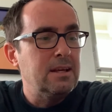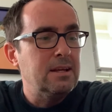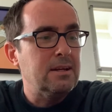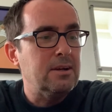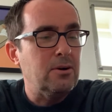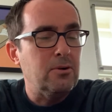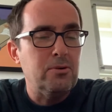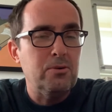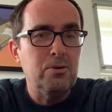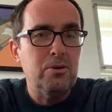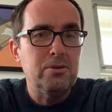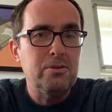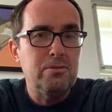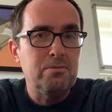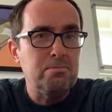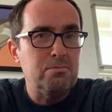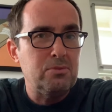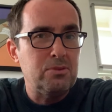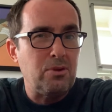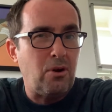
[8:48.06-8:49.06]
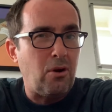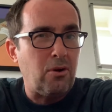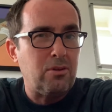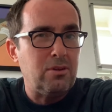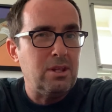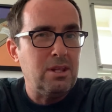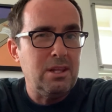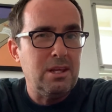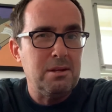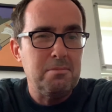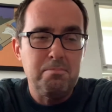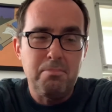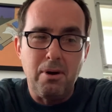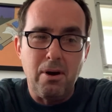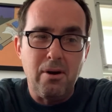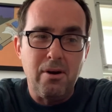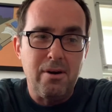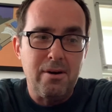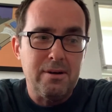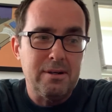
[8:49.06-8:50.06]
go to a darkly lit
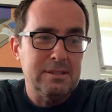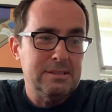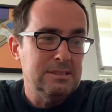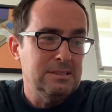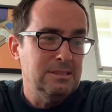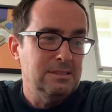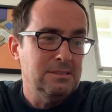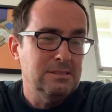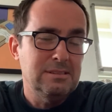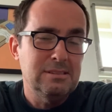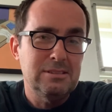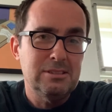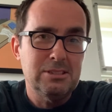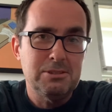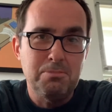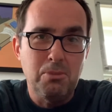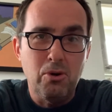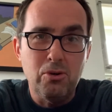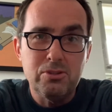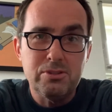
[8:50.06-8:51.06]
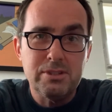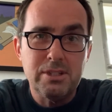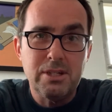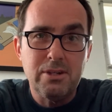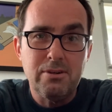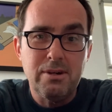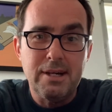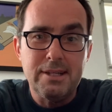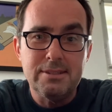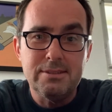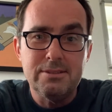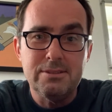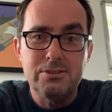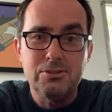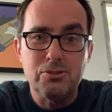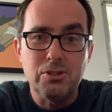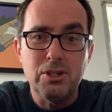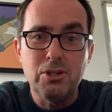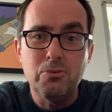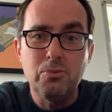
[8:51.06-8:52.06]
bar, smoke cigarettes,
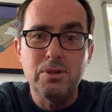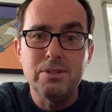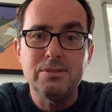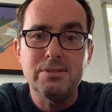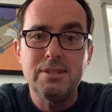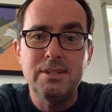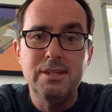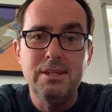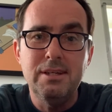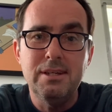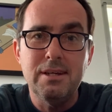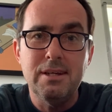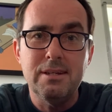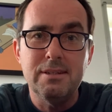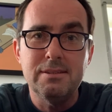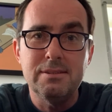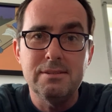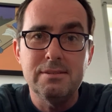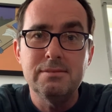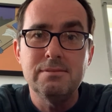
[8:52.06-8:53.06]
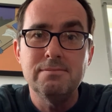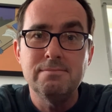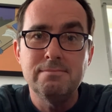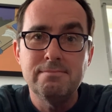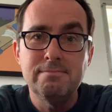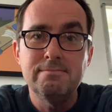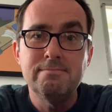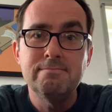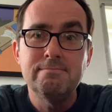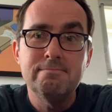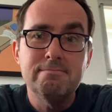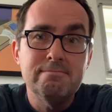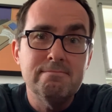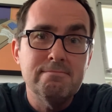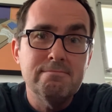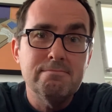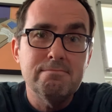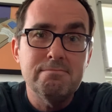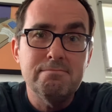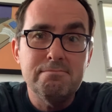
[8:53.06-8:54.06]
drink whiskey, and
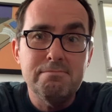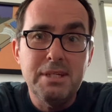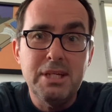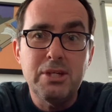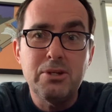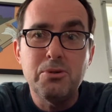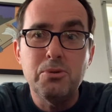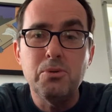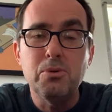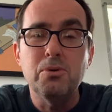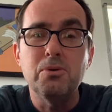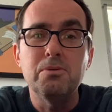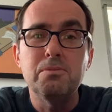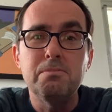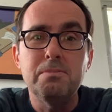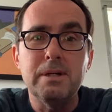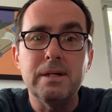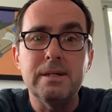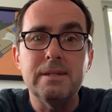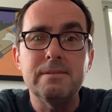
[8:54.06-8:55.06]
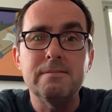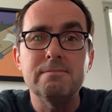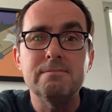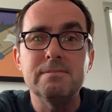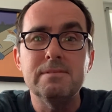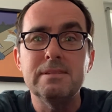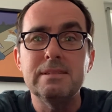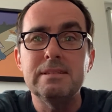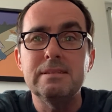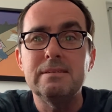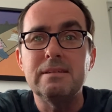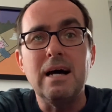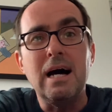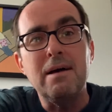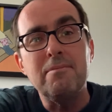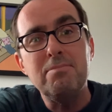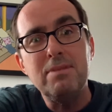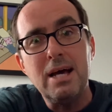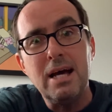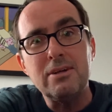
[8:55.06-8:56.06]
be cool. But
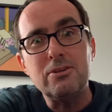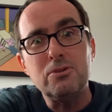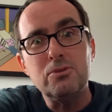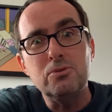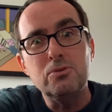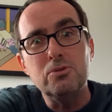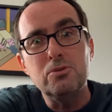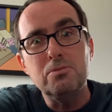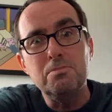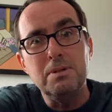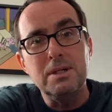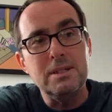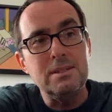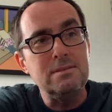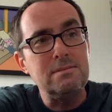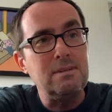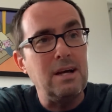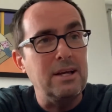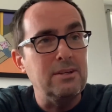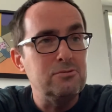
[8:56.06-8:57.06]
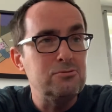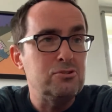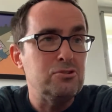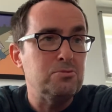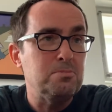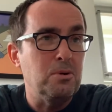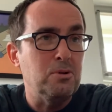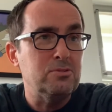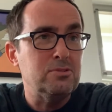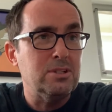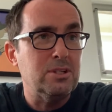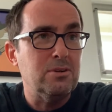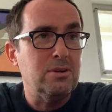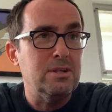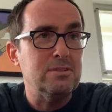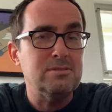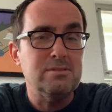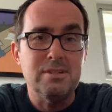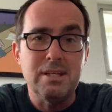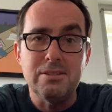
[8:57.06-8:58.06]
I'm not cool, but I used to smoke
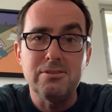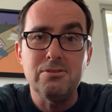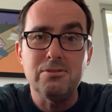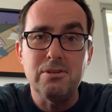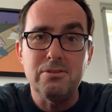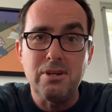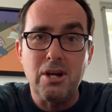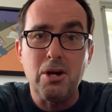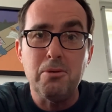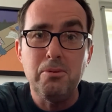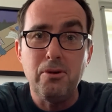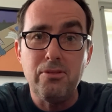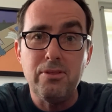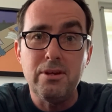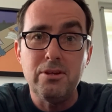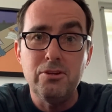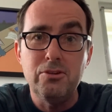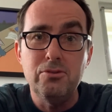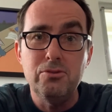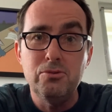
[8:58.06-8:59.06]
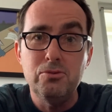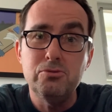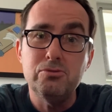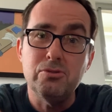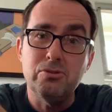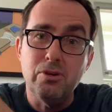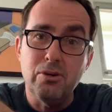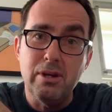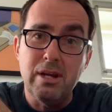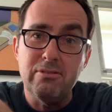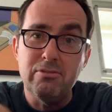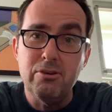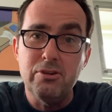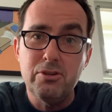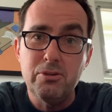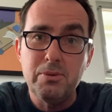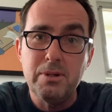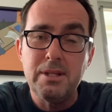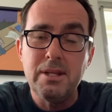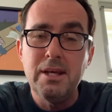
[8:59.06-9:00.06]
cigarettes, and that's a terrible thing to do, so don't ever
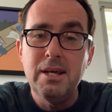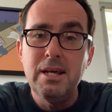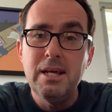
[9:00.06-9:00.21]
do it.